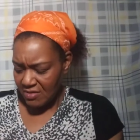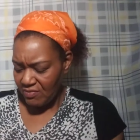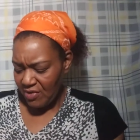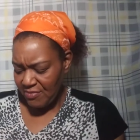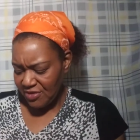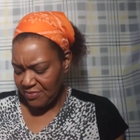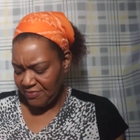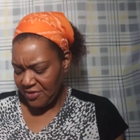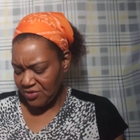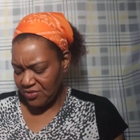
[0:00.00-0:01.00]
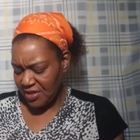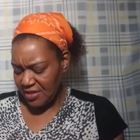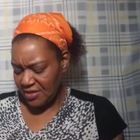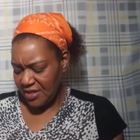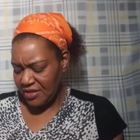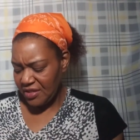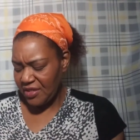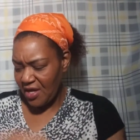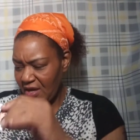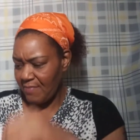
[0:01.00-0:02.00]
we must be featuring in
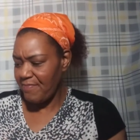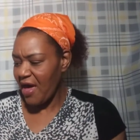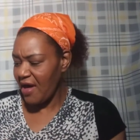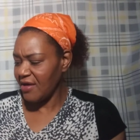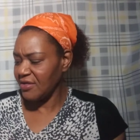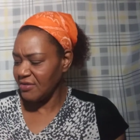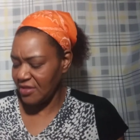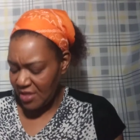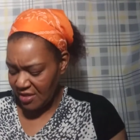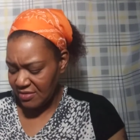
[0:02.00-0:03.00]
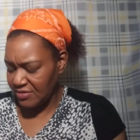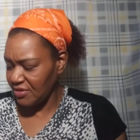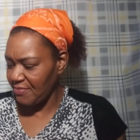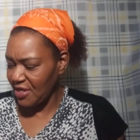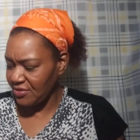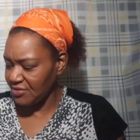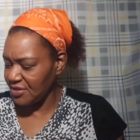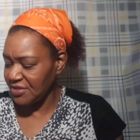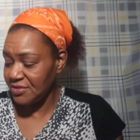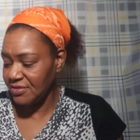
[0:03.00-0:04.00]
the bag, in the, the bundle,
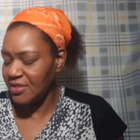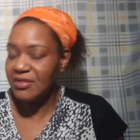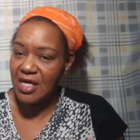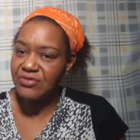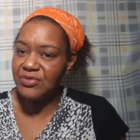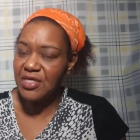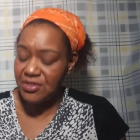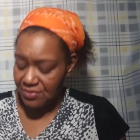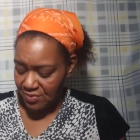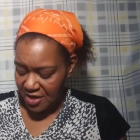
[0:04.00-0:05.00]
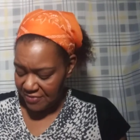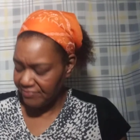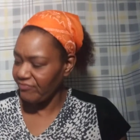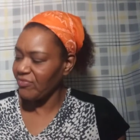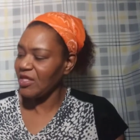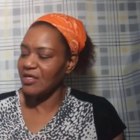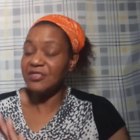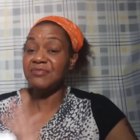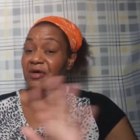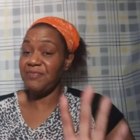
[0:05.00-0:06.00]
because that's what they do, right?
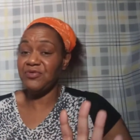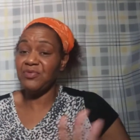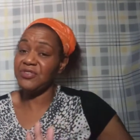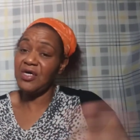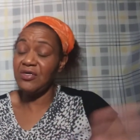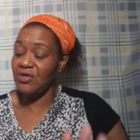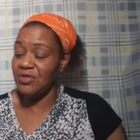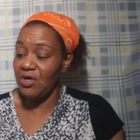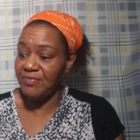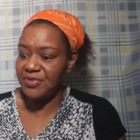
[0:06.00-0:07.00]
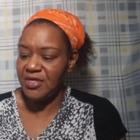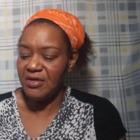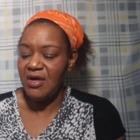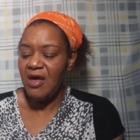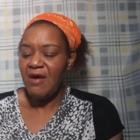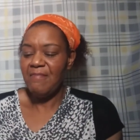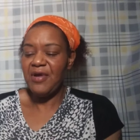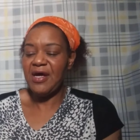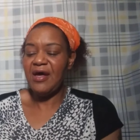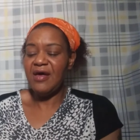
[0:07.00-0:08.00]
This is my first one, so I don't know everything.
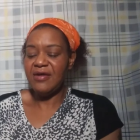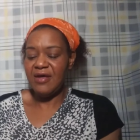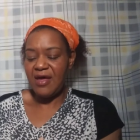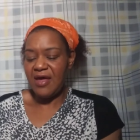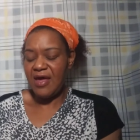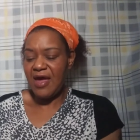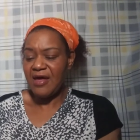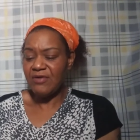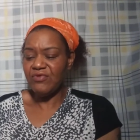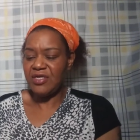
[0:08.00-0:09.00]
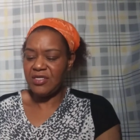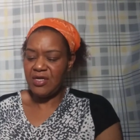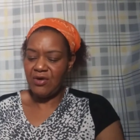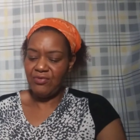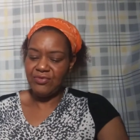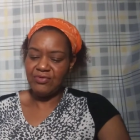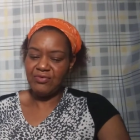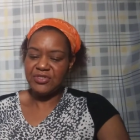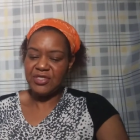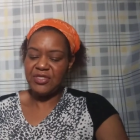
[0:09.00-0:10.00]
But I got a handwritten note,
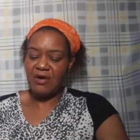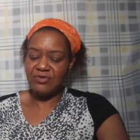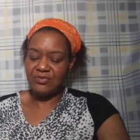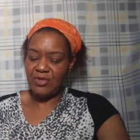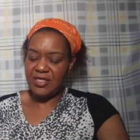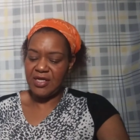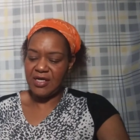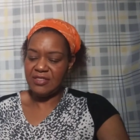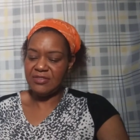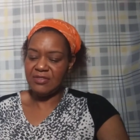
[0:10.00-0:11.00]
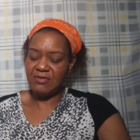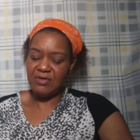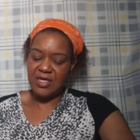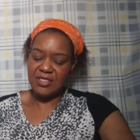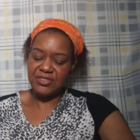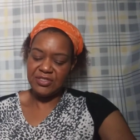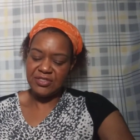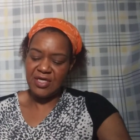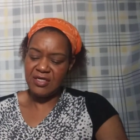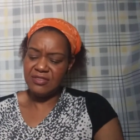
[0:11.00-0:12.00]
which I thought was really nice. And it just
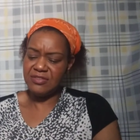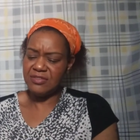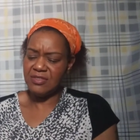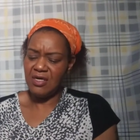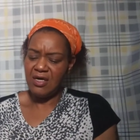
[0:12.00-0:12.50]
says